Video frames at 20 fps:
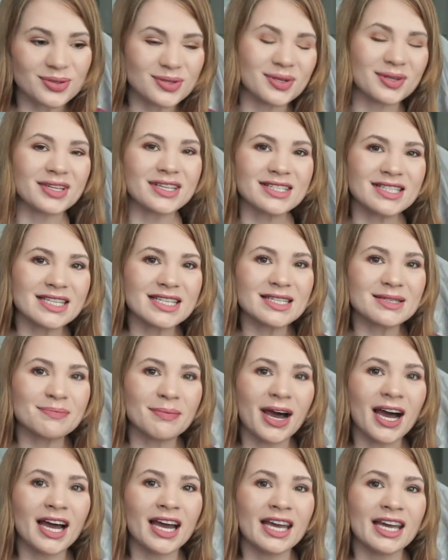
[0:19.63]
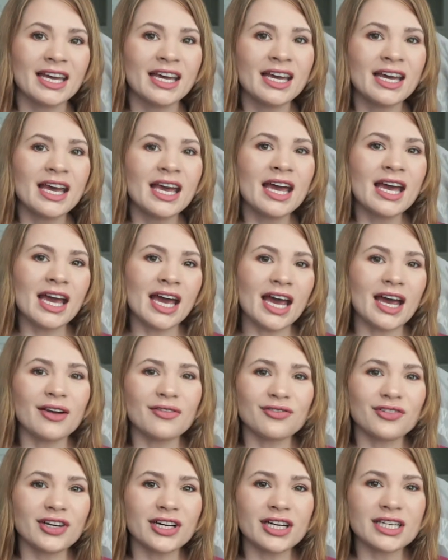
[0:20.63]
So this is my
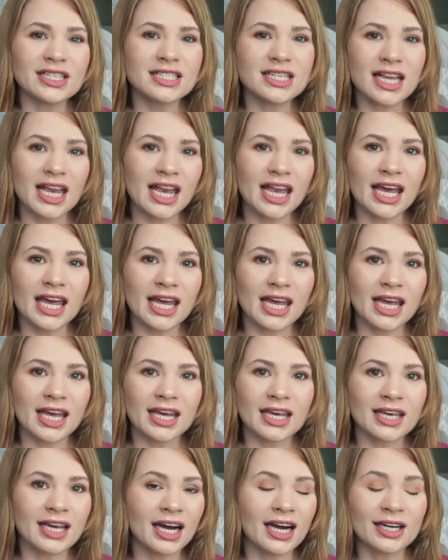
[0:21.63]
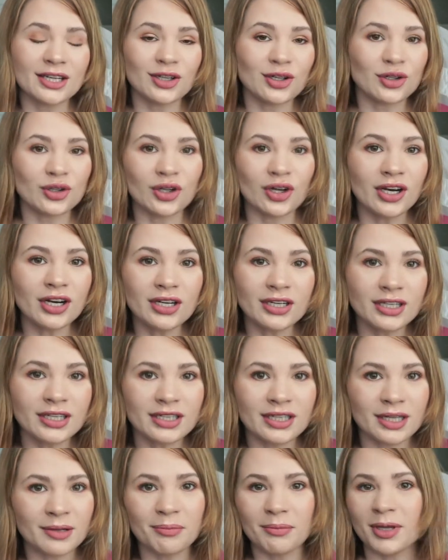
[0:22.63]
everyday kind of look,
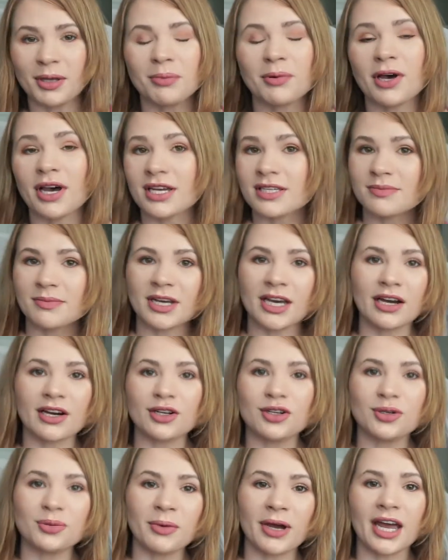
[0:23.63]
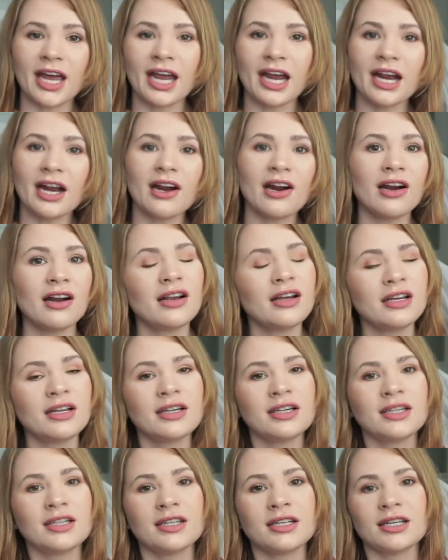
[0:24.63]
and people ask me how I do my hair.
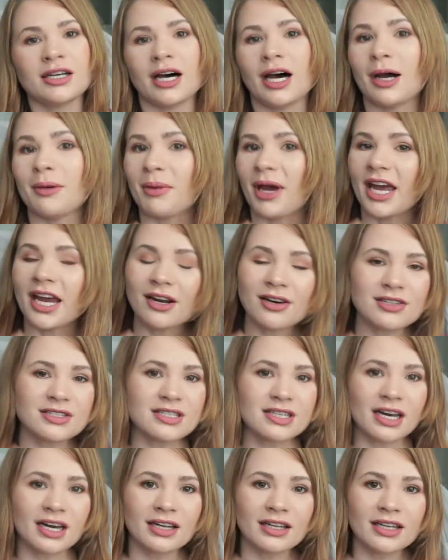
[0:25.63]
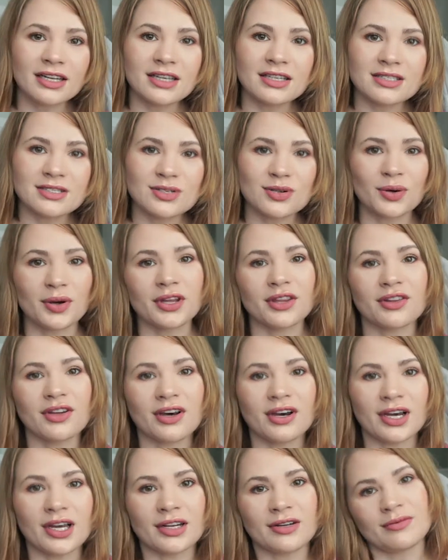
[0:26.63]
I'm a hairstylist, so I
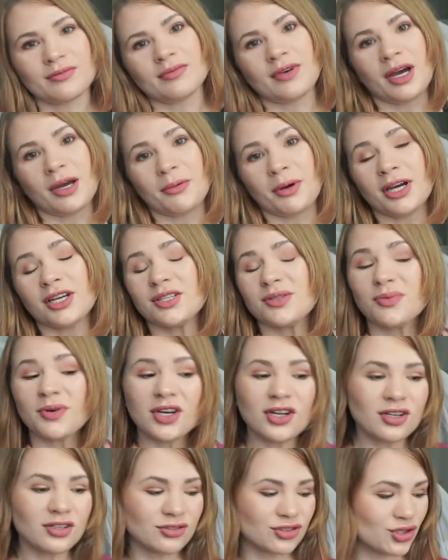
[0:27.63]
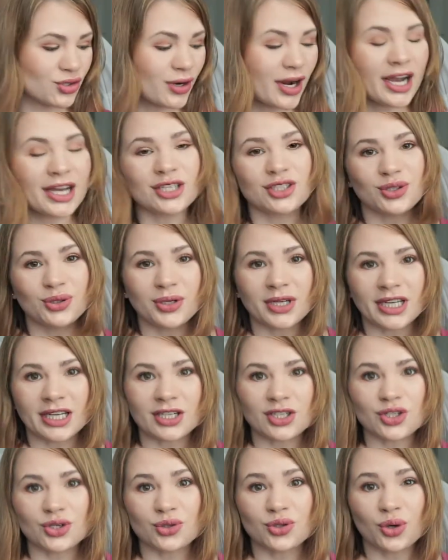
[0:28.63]
thought I might as well try doing
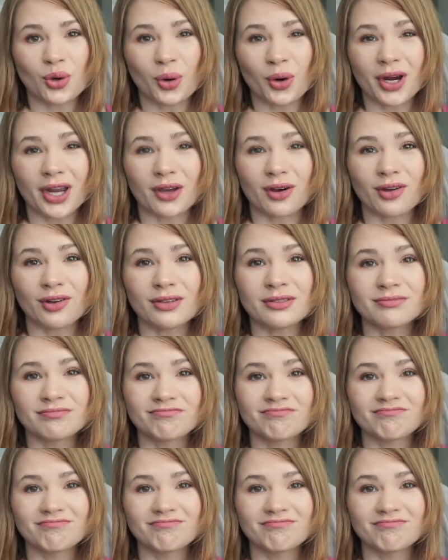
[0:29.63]
a tutorial.